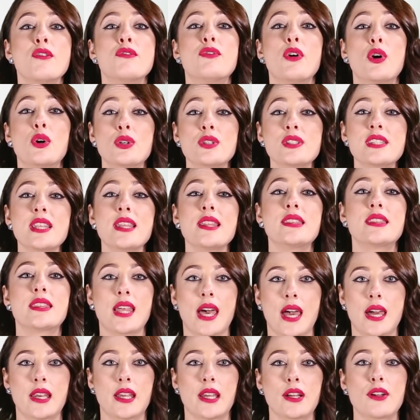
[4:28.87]

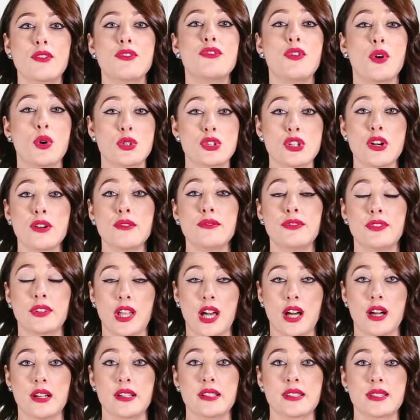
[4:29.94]
Photosynthetic photon
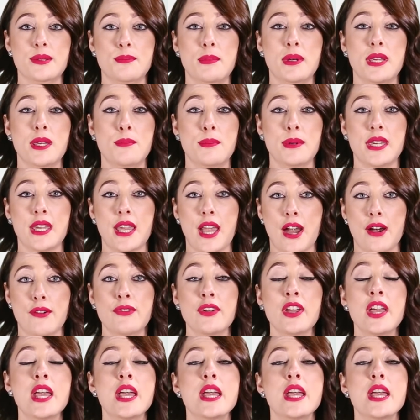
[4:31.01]
flux, PPF,